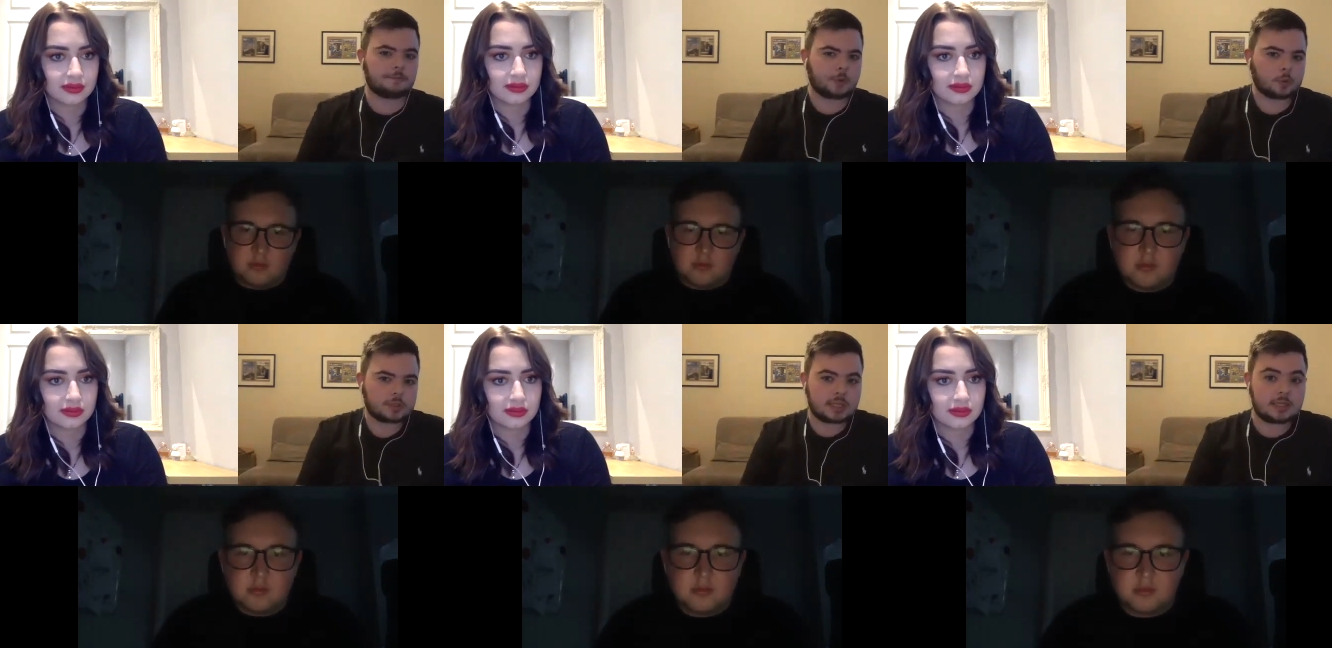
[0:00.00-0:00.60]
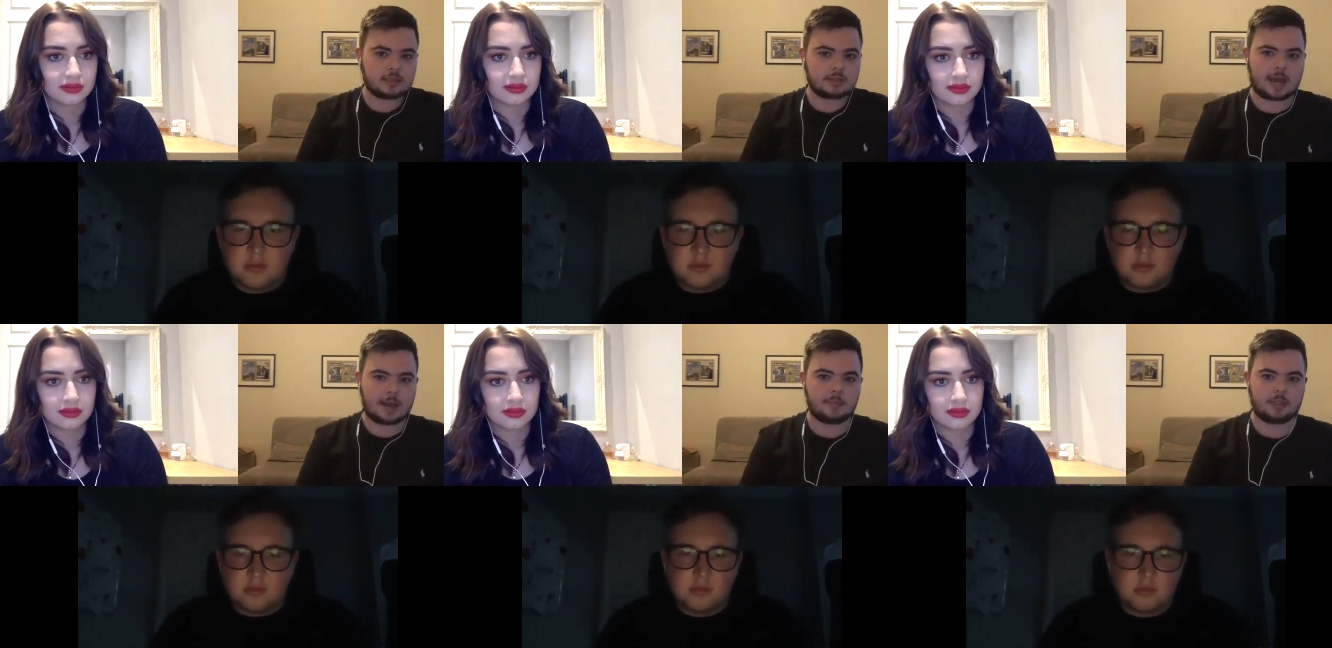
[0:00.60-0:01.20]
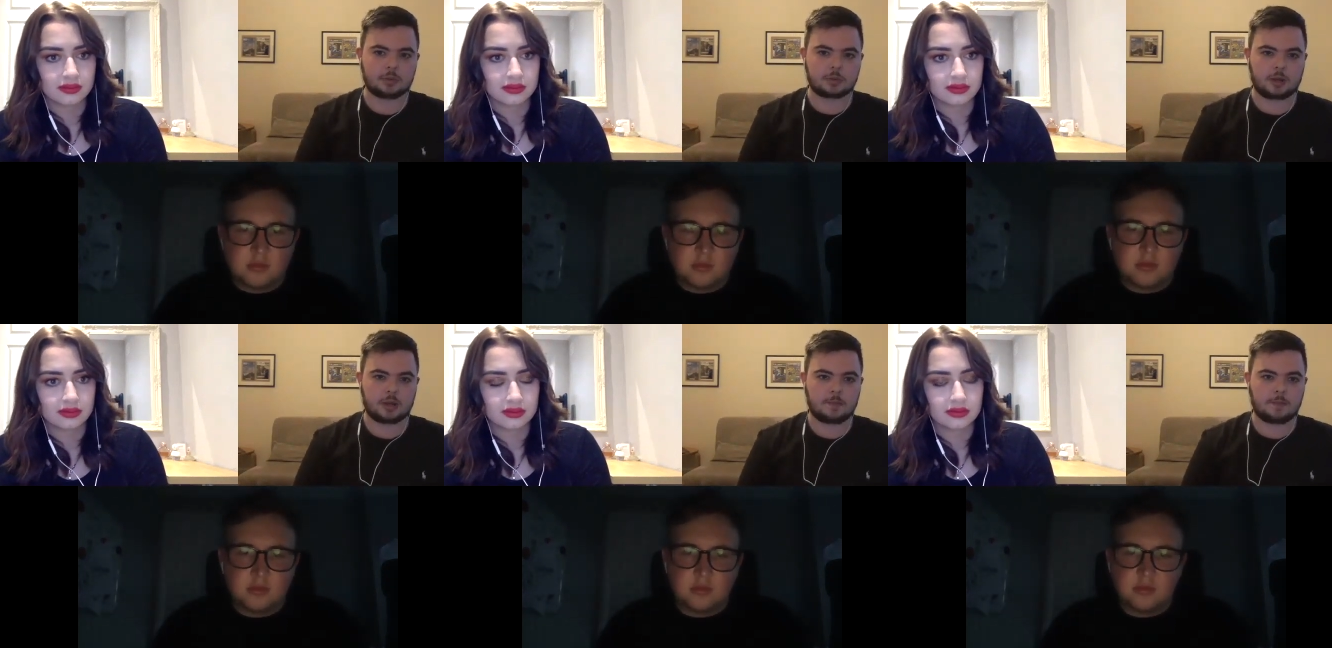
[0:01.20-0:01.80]
Speaker 1: full seasons at
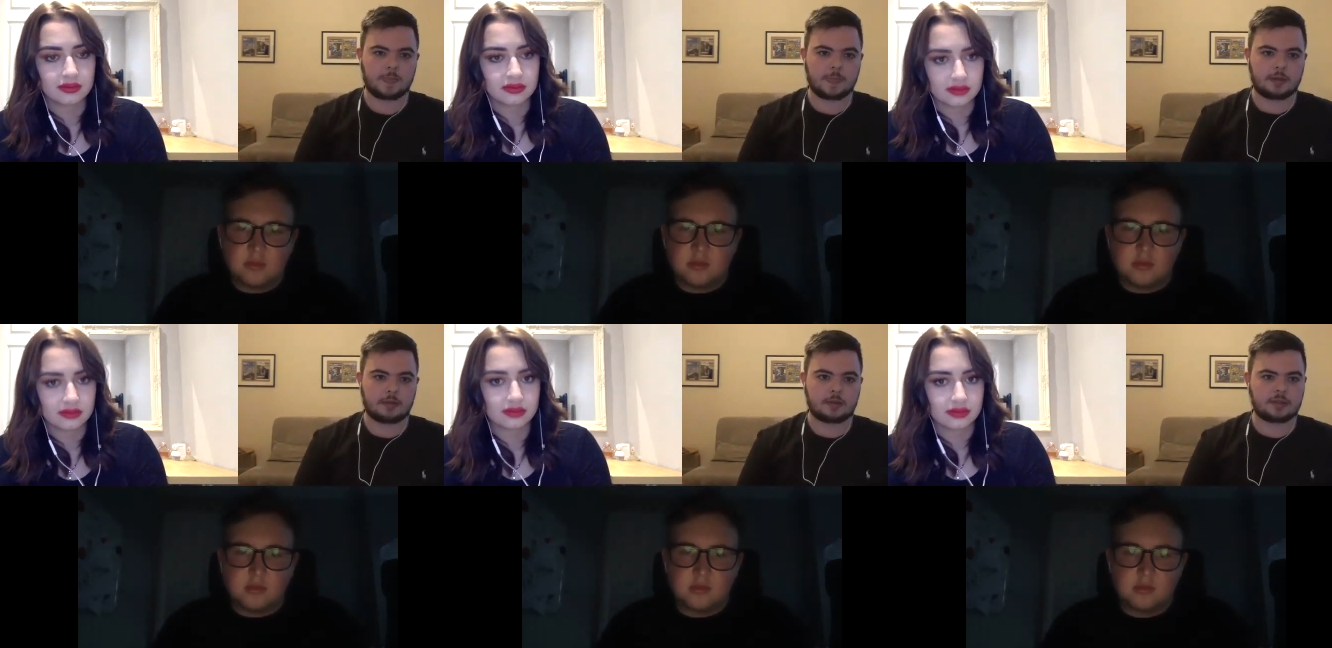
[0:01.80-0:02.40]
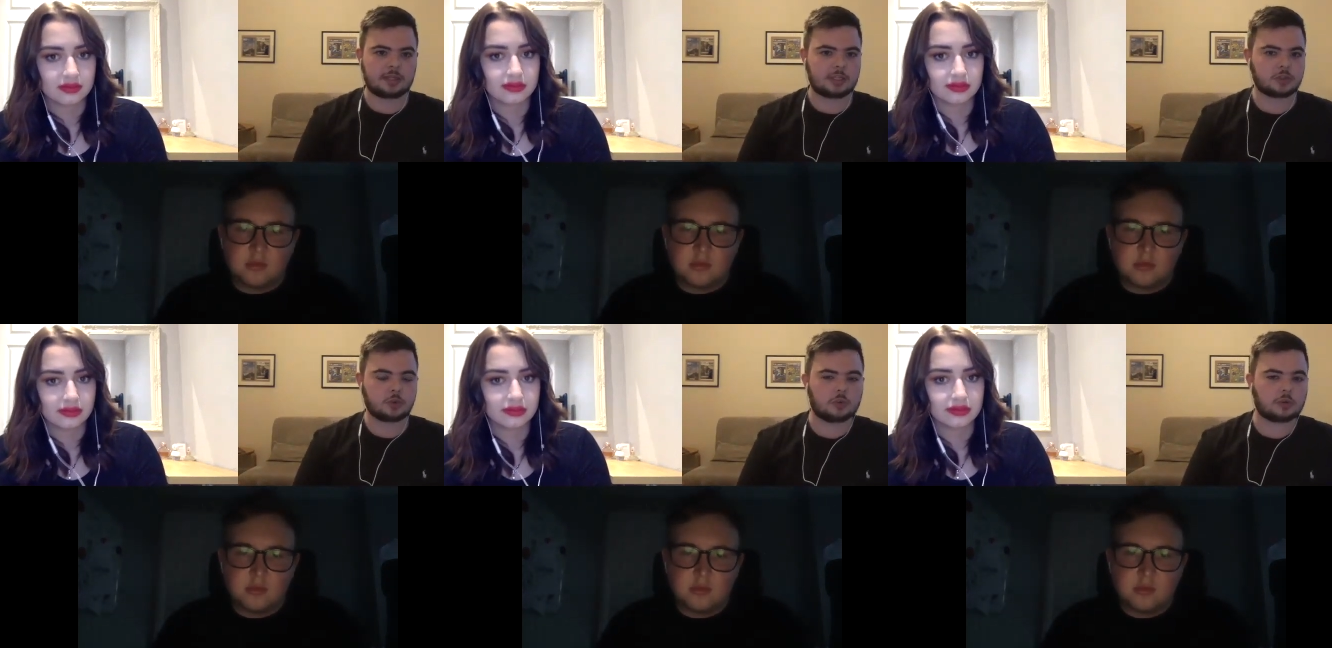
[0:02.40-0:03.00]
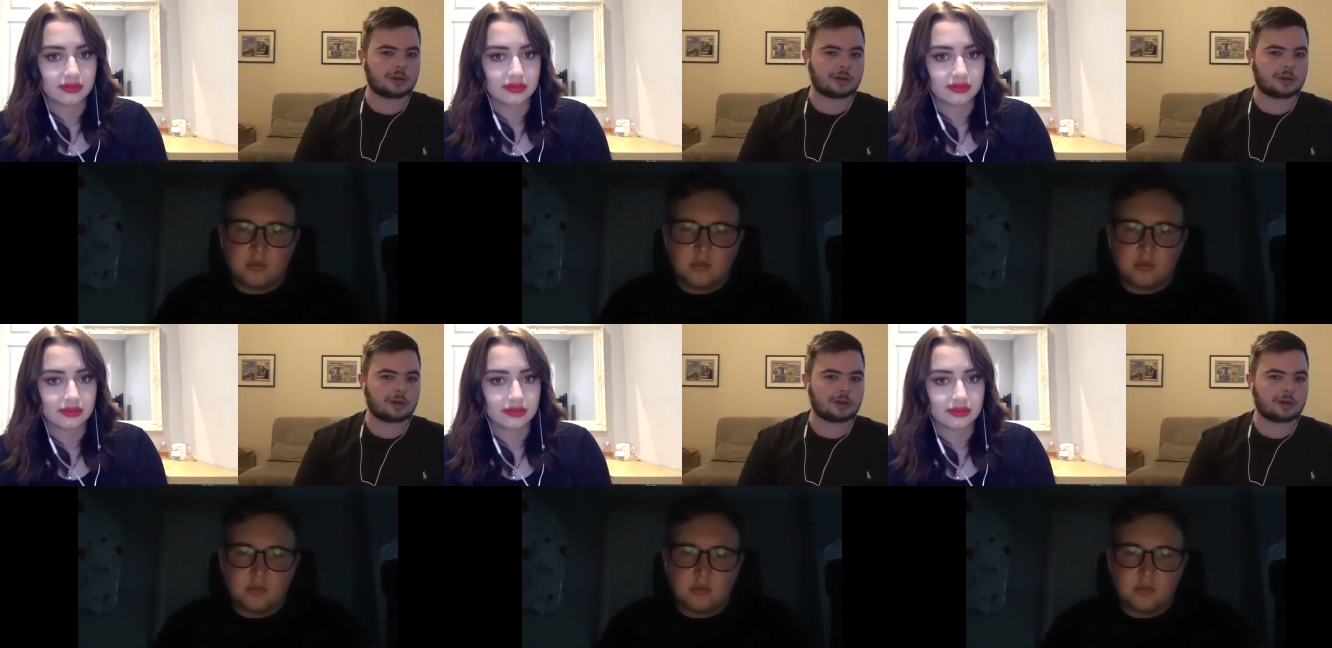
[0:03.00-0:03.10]
Middlesbrough, I think they scored like